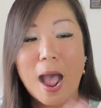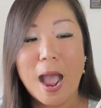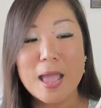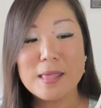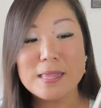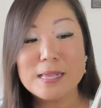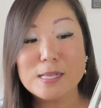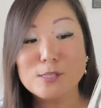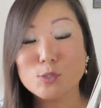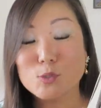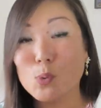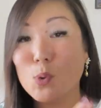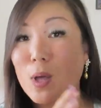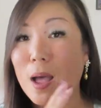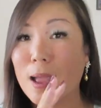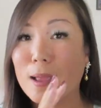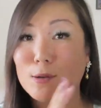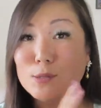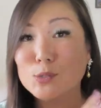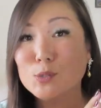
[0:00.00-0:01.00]
I think it's cool.
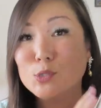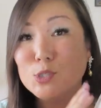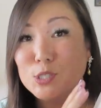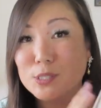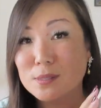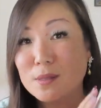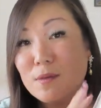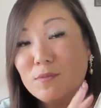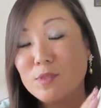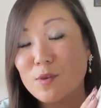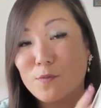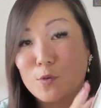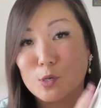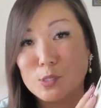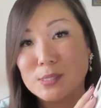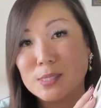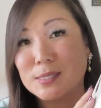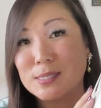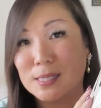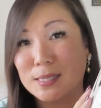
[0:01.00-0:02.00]
I also just love the
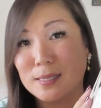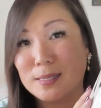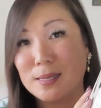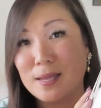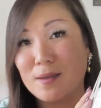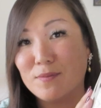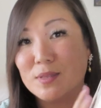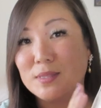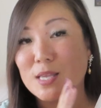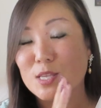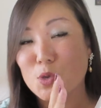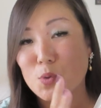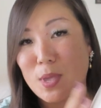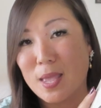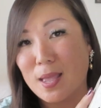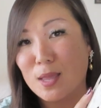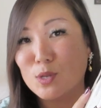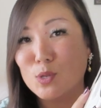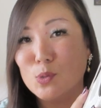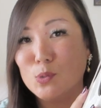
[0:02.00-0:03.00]
versatility of it, that you
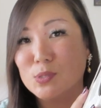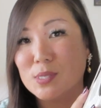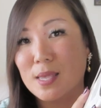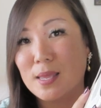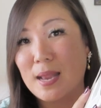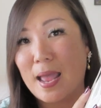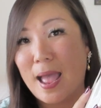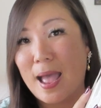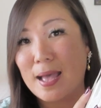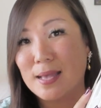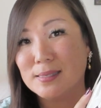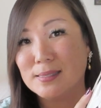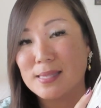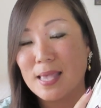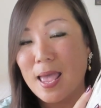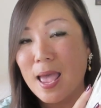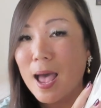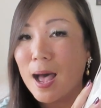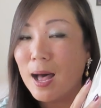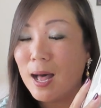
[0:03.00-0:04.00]
can use it as
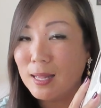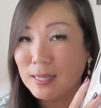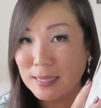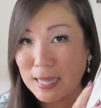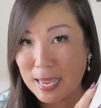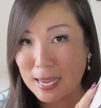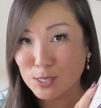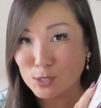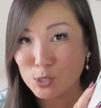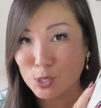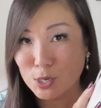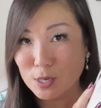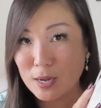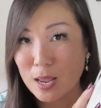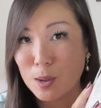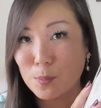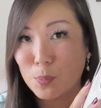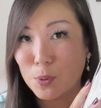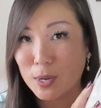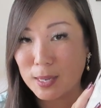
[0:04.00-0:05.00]
a lantern
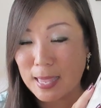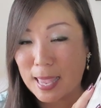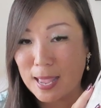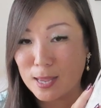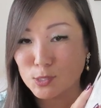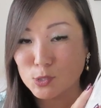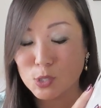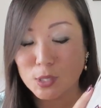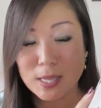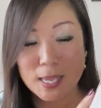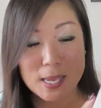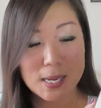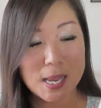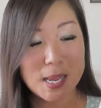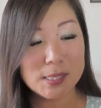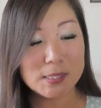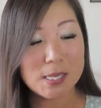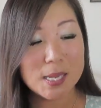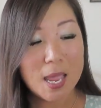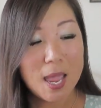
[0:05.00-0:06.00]
and put a candle in
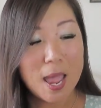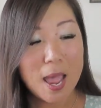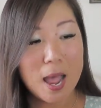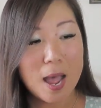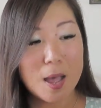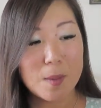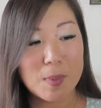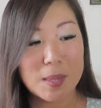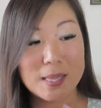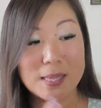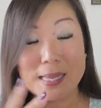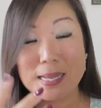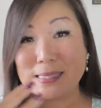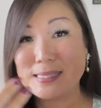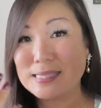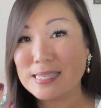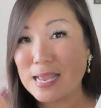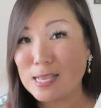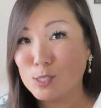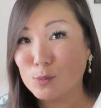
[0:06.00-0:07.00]
it, and then
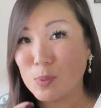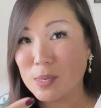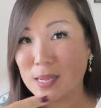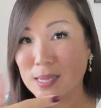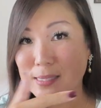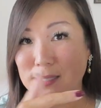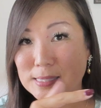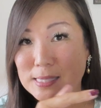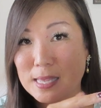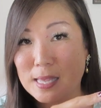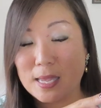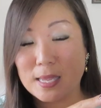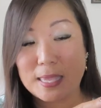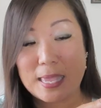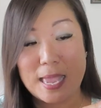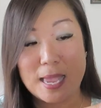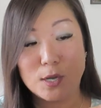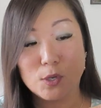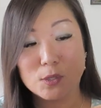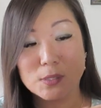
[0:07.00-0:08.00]
it's nice because the
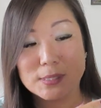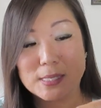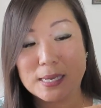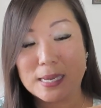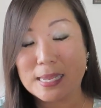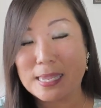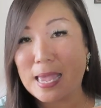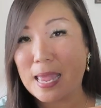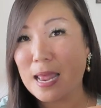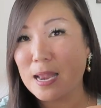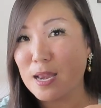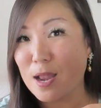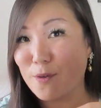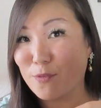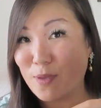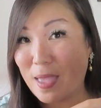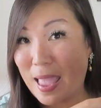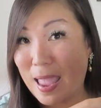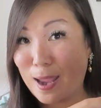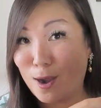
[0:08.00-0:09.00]
candle is going to get
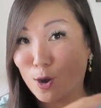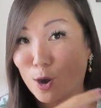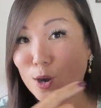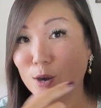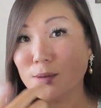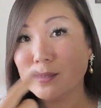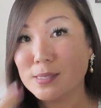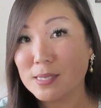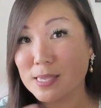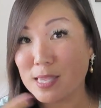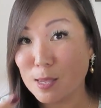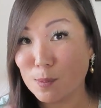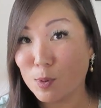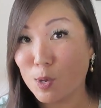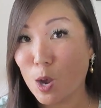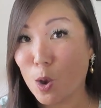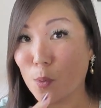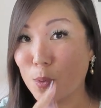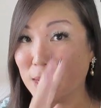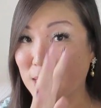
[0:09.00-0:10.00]
enough air to keep
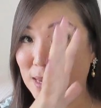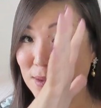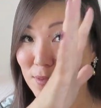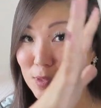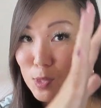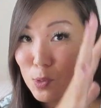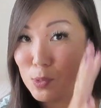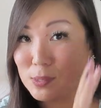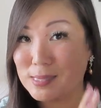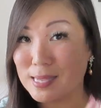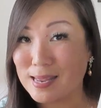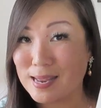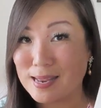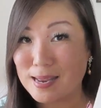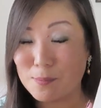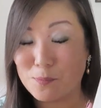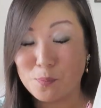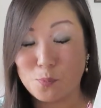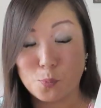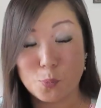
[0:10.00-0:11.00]
going, even though it's a
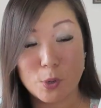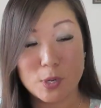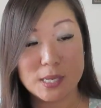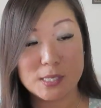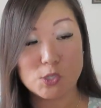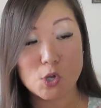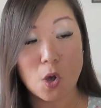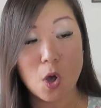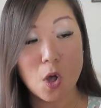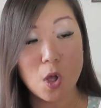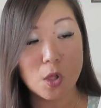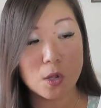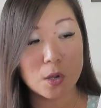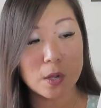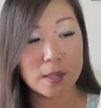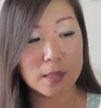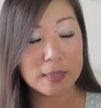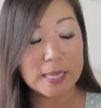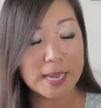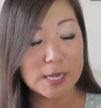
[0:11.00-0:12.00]
pretty
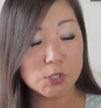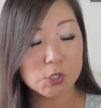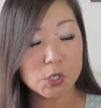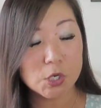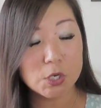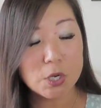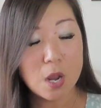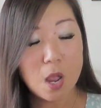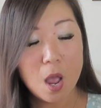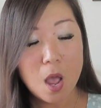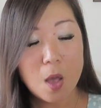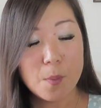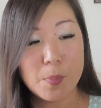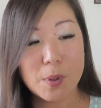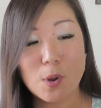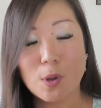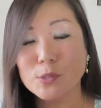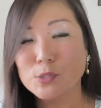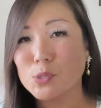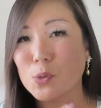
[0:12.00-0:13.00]
tall lantern.
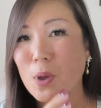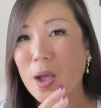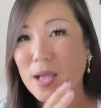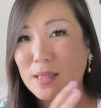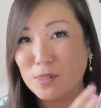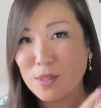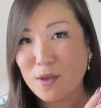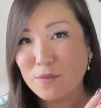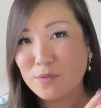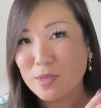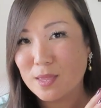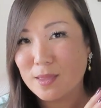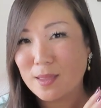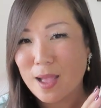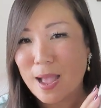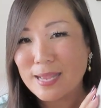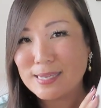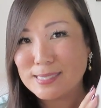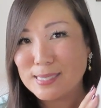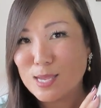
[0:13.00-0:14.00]
But also I love
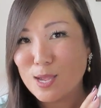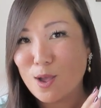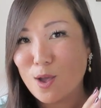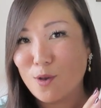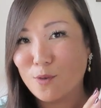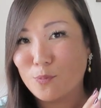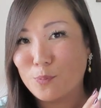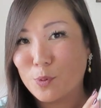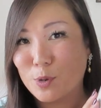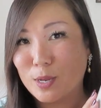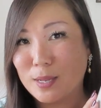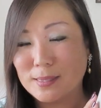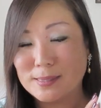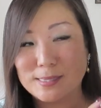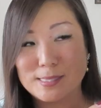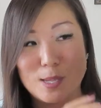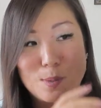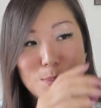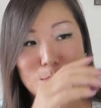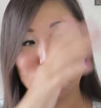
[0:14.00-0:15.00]
the idea of putting
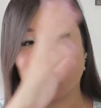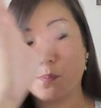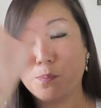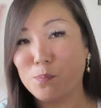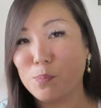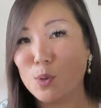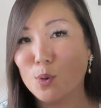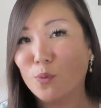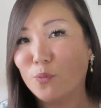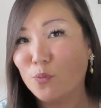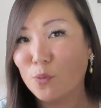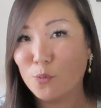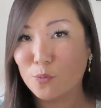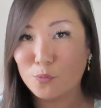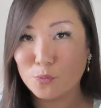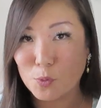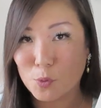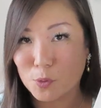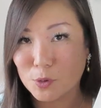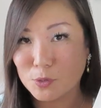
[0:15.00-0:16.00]
some beautiful
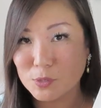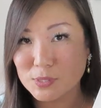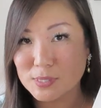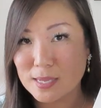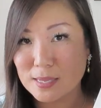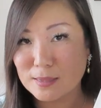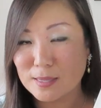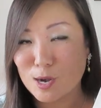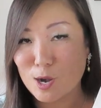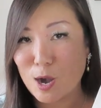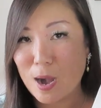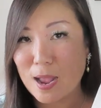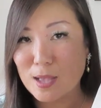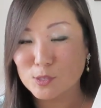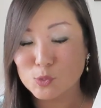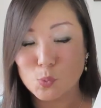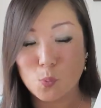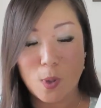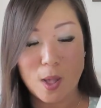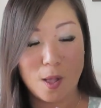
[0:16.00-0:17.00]
florals in there
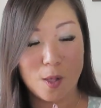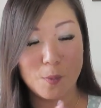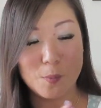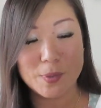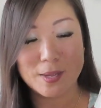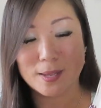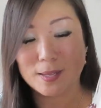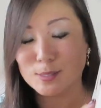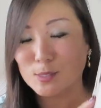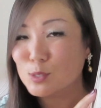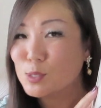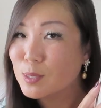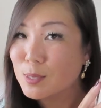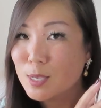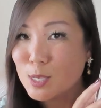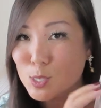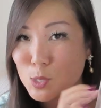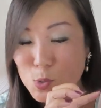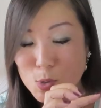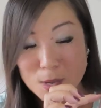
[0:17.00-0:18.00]
as well, because
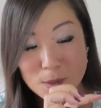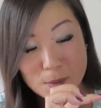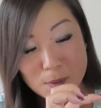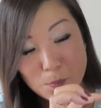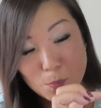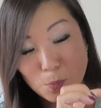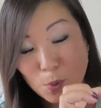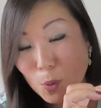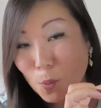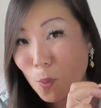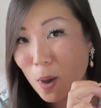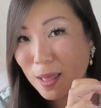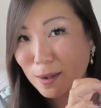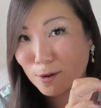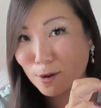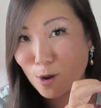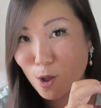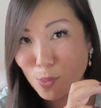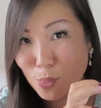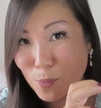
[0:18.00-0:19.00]
you can put
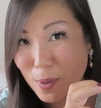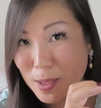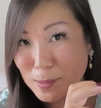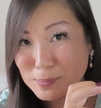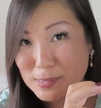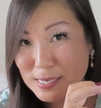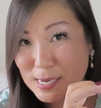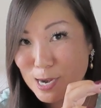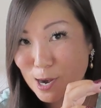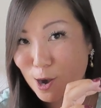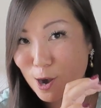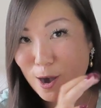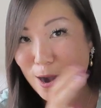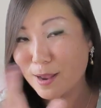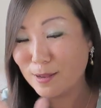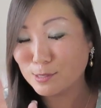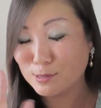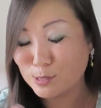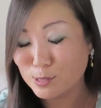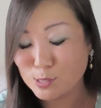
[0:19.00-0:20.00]
water all the way up to here
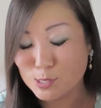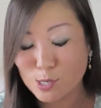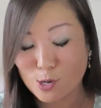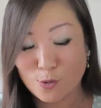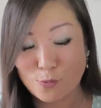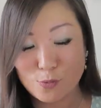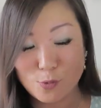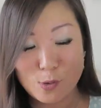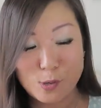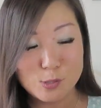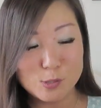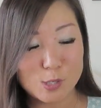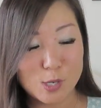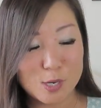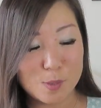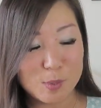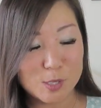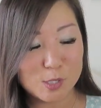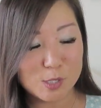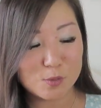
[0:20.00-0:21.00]
and your florals are
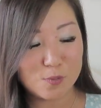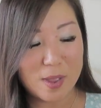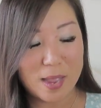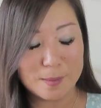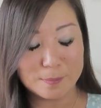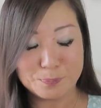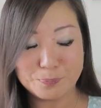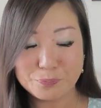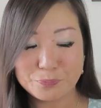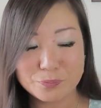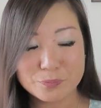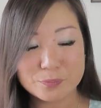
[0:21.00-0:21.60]
going to be just fine.